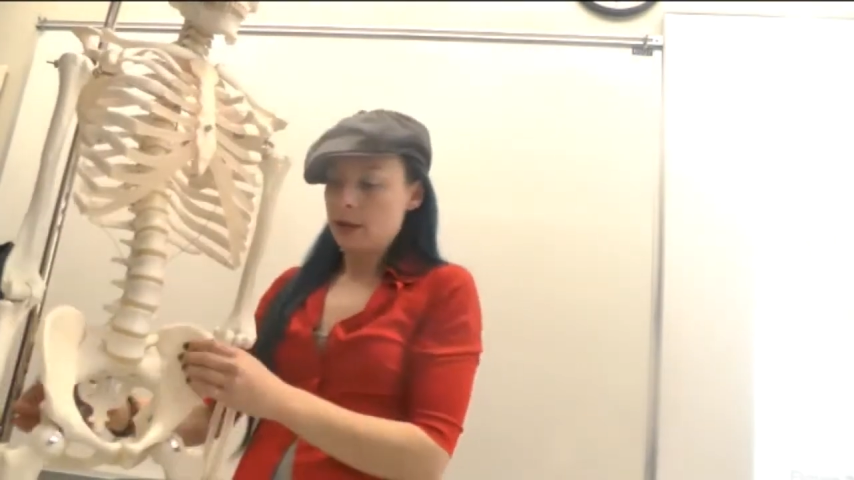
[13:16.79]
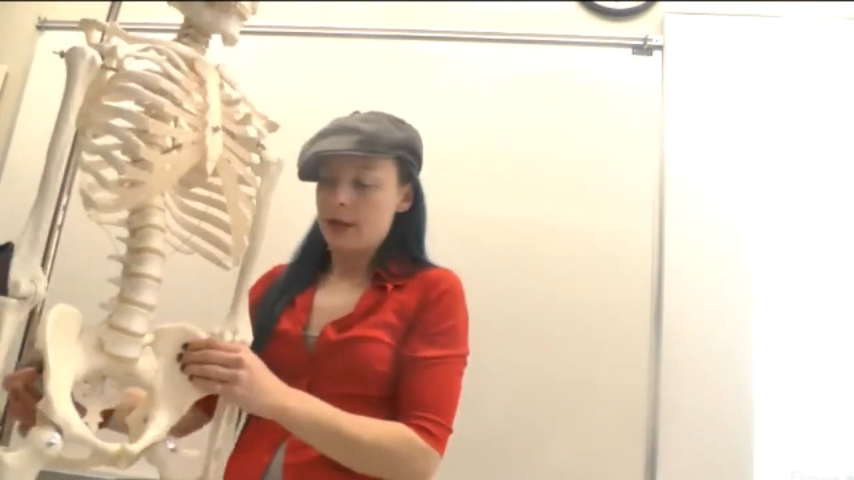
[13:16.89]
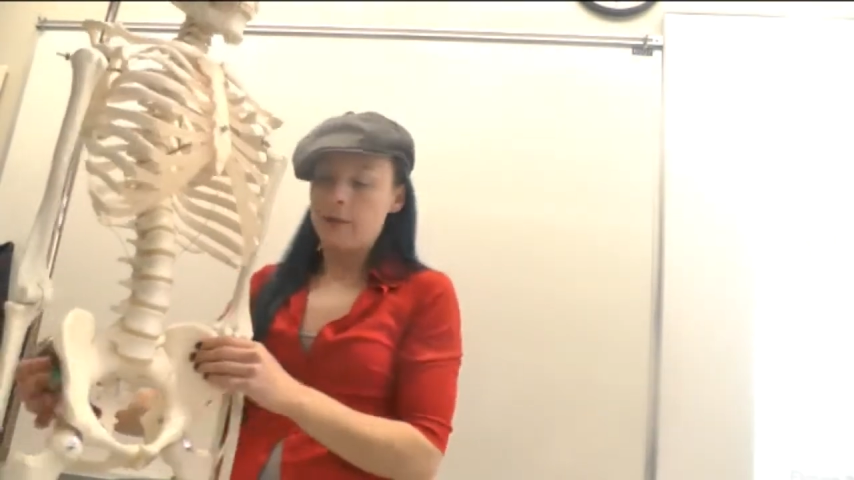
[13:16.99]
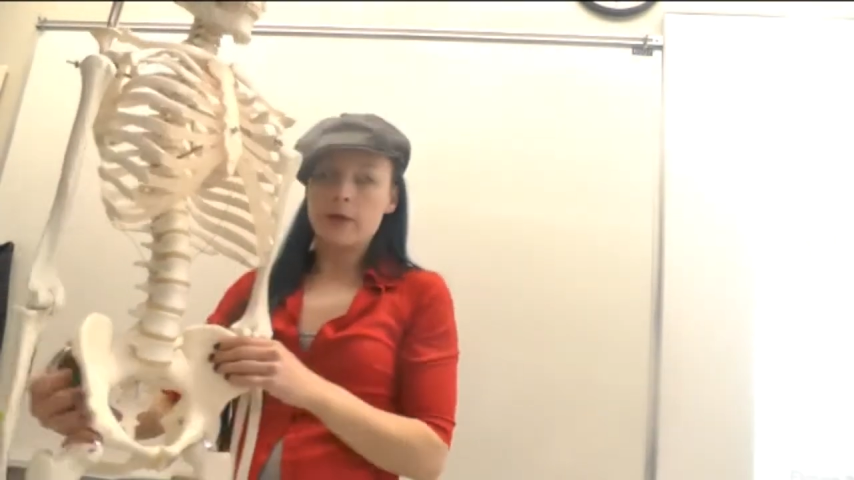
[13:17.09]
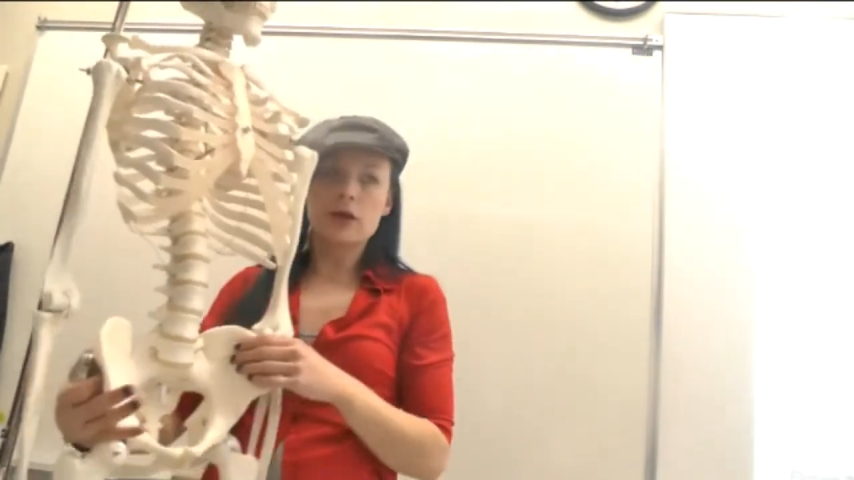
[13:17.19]

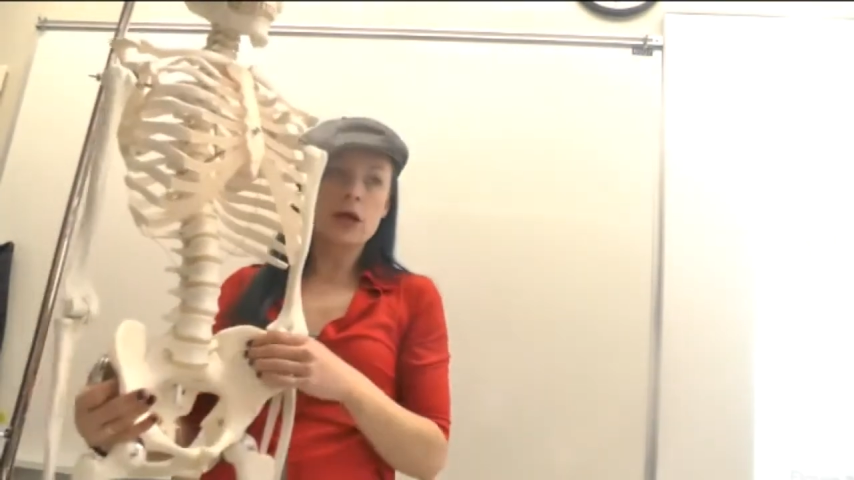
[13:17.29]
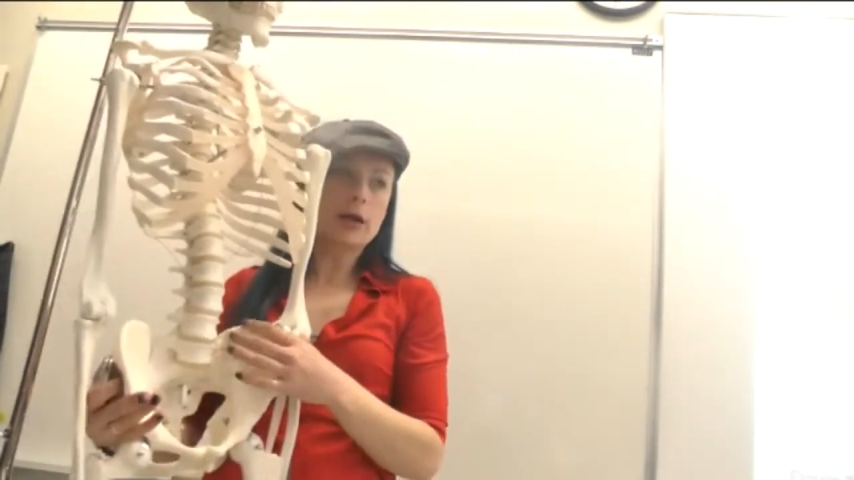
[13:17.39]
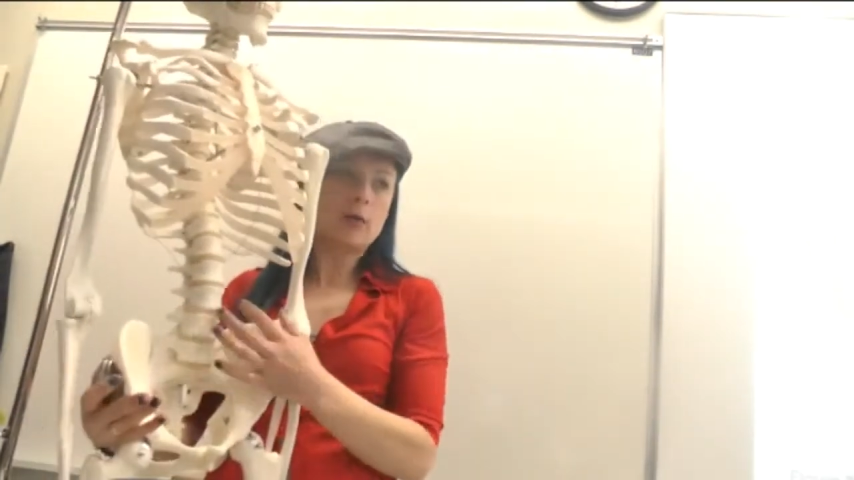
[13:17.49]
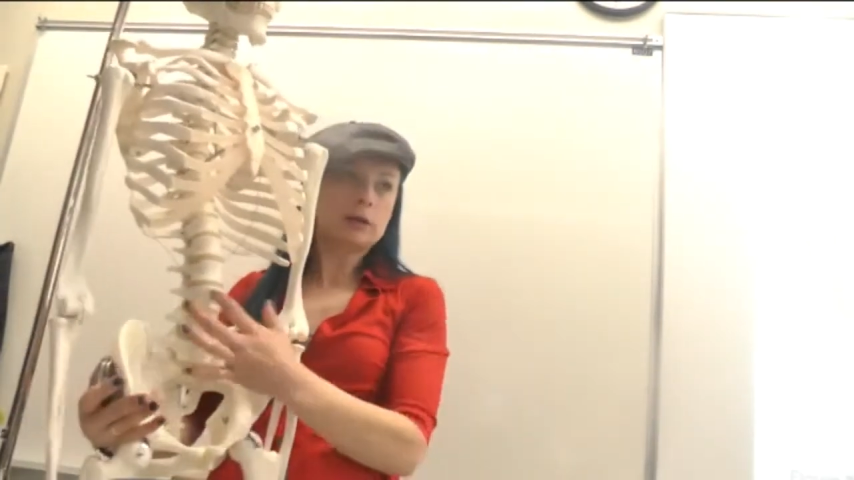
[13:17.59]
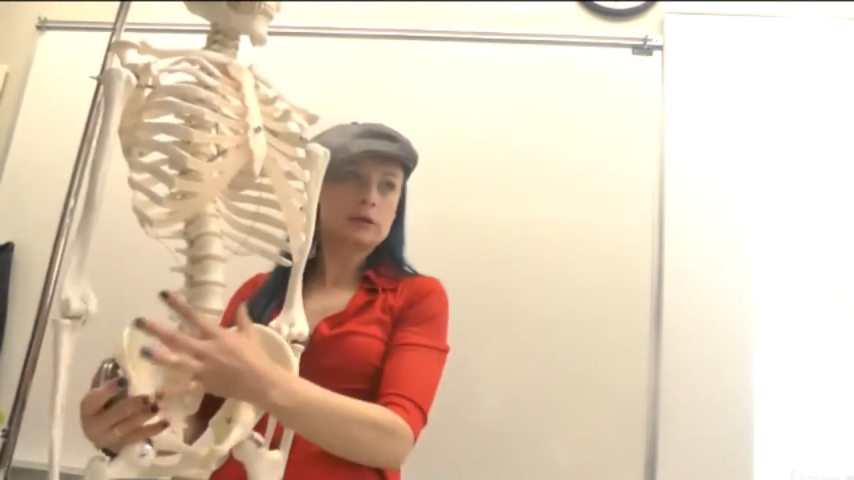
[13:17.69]
If we look
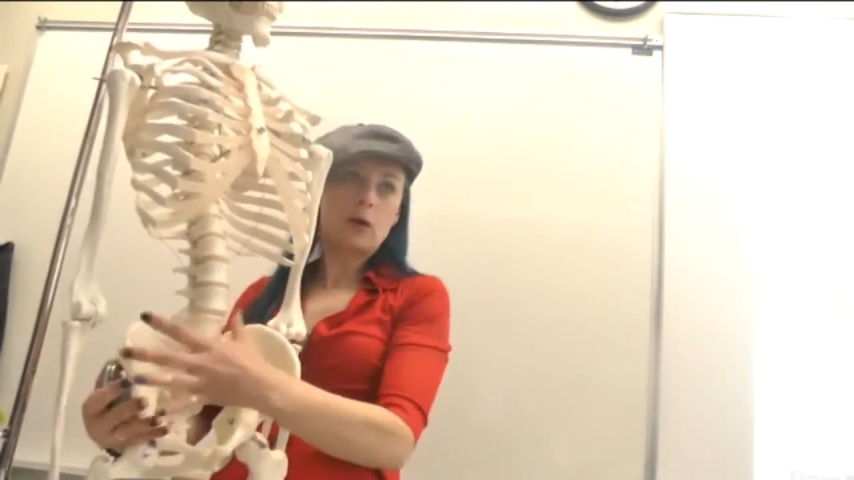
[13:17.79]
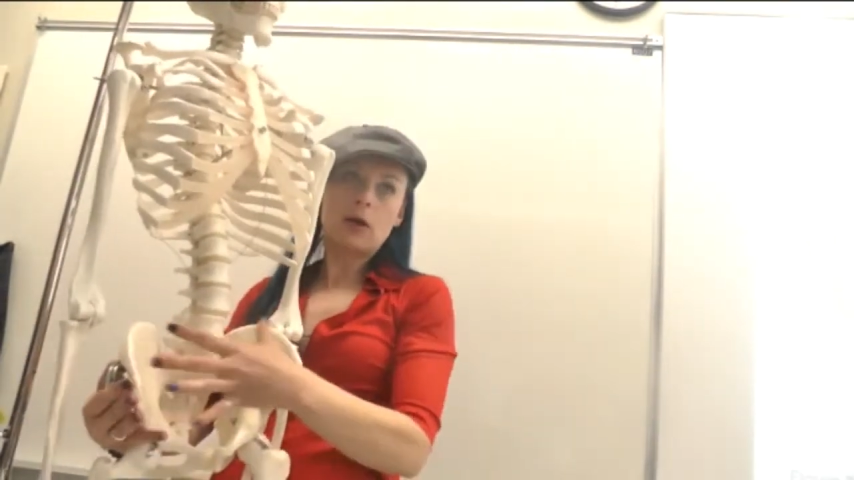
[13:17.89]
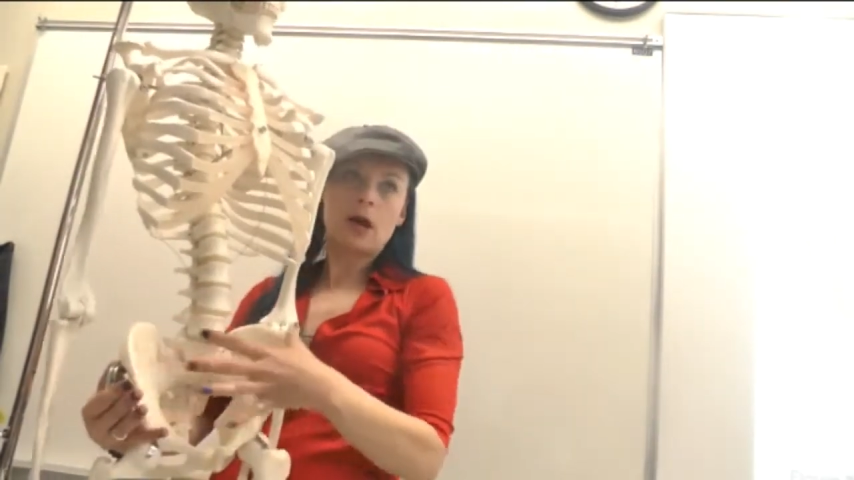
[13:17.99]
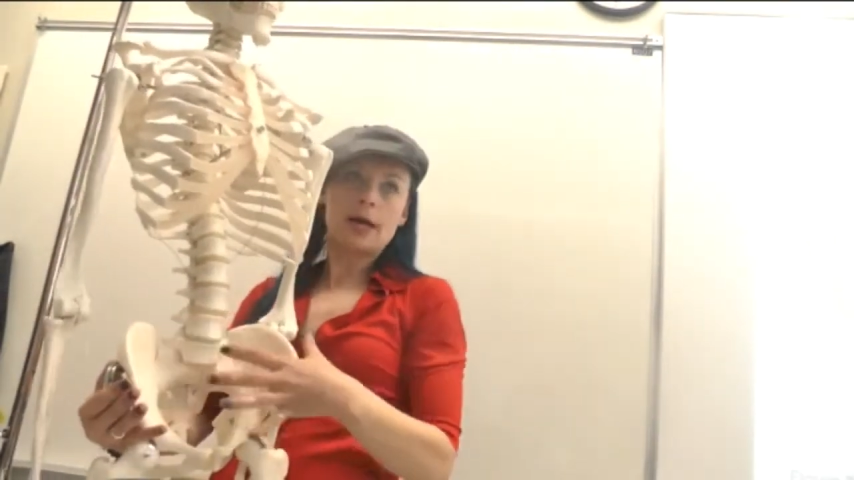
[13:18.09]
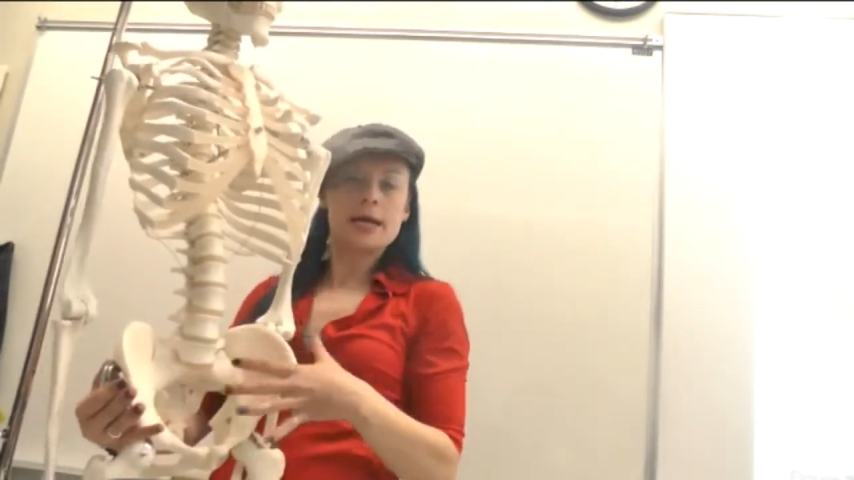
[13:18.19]
at what's
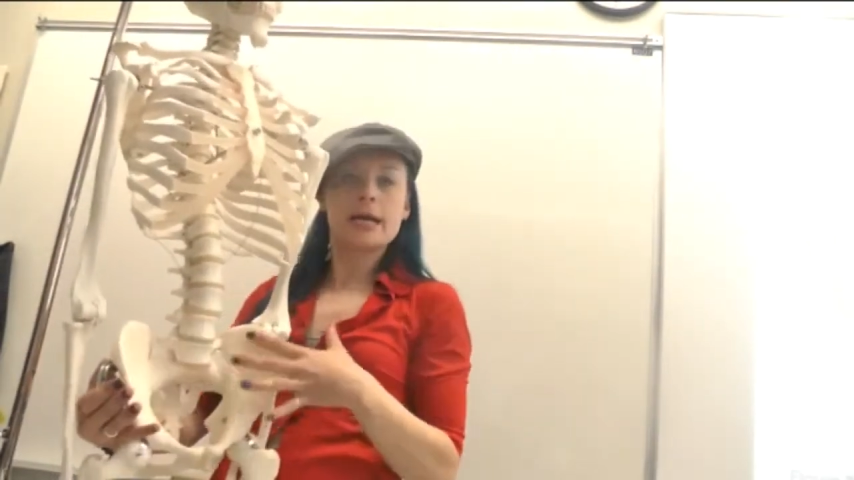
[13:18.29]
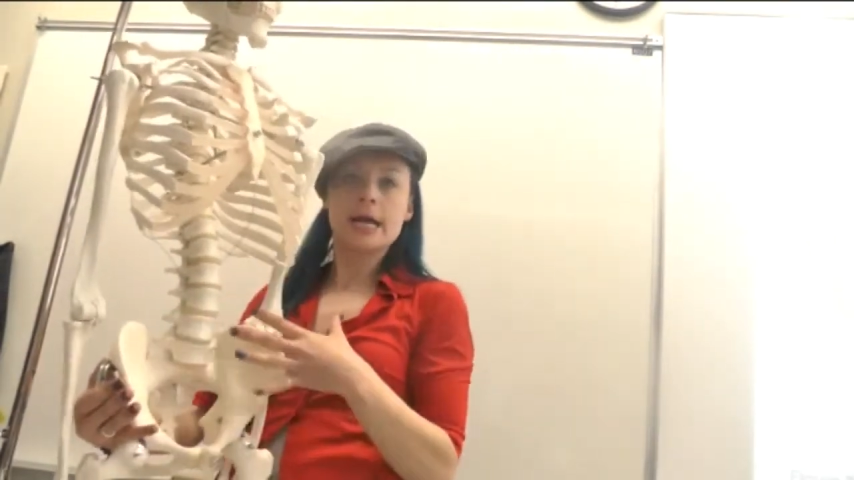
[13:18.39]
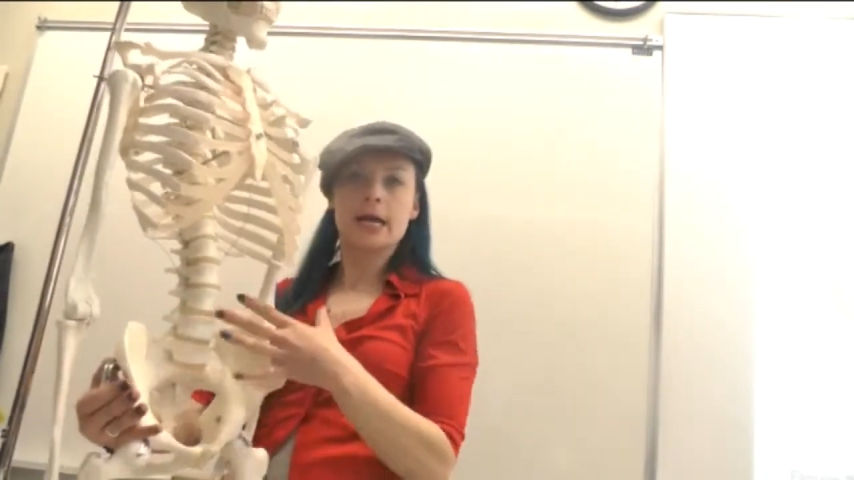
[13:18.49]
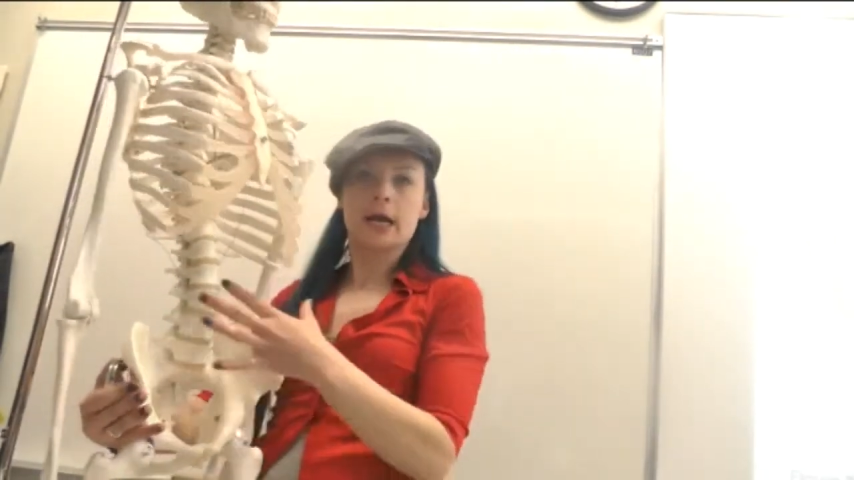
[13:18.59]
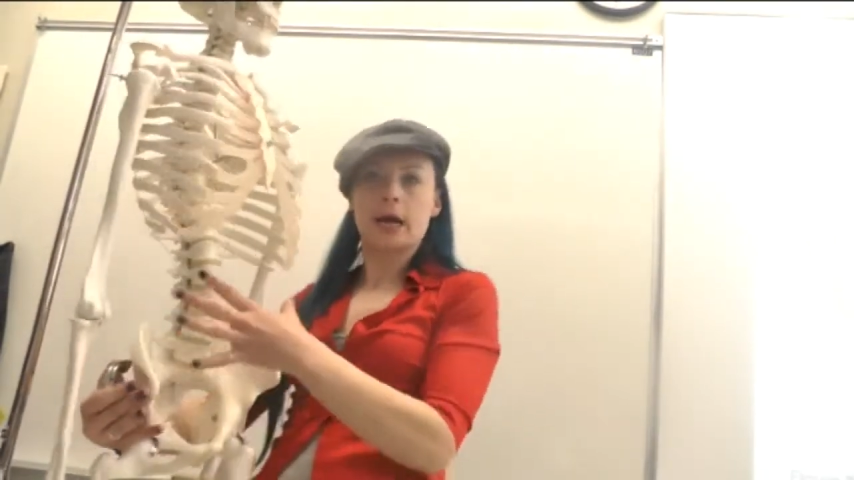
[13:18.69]
going on in
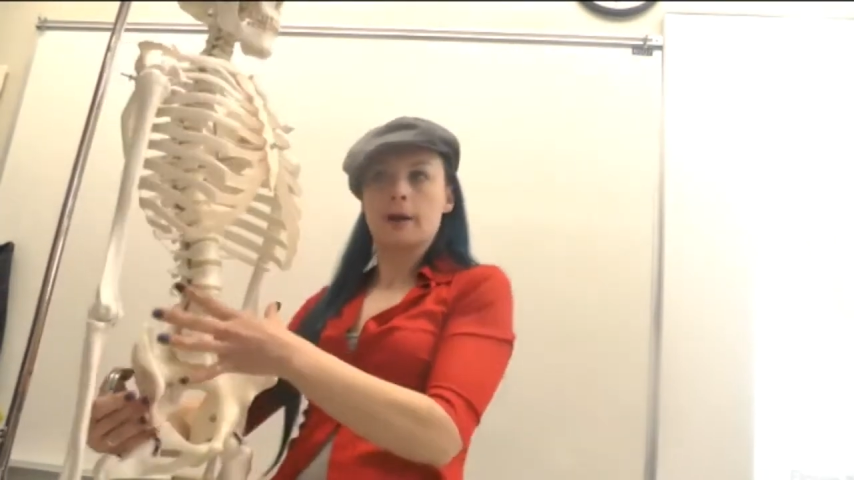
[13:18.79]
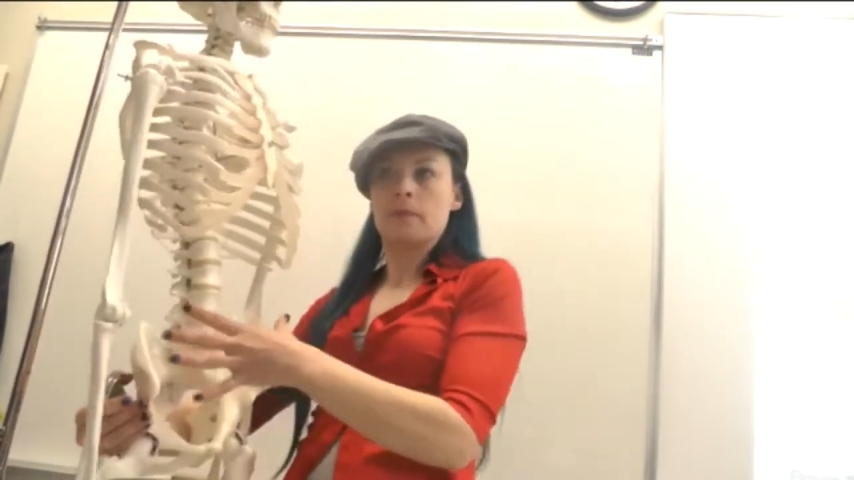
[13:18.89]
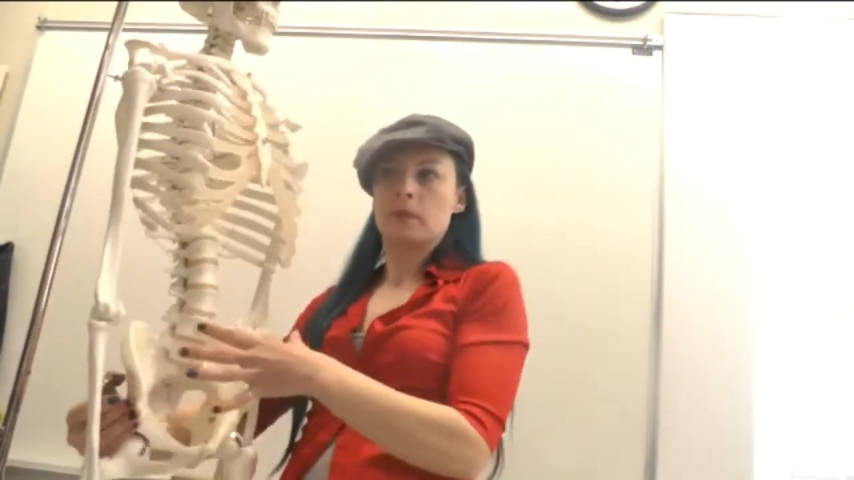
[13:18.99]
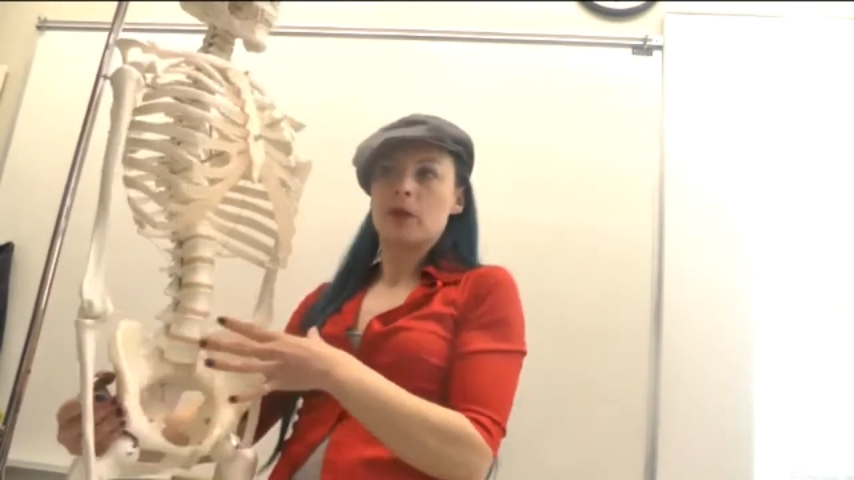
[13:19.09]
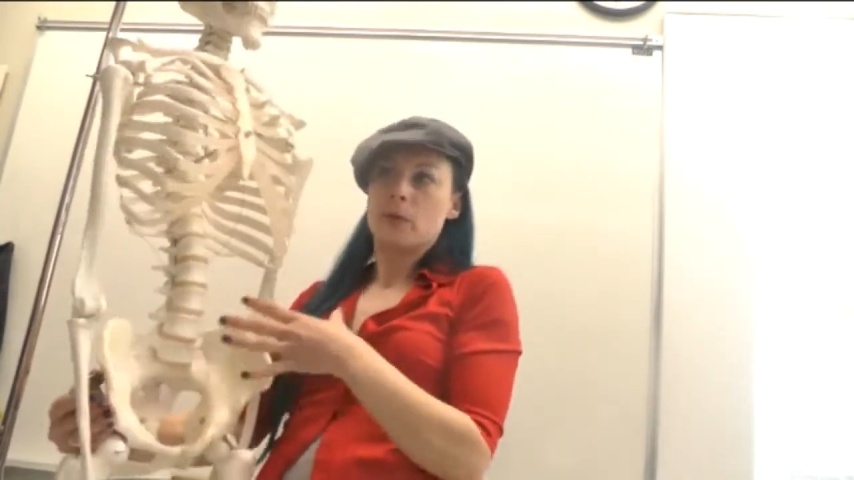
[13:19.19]
here,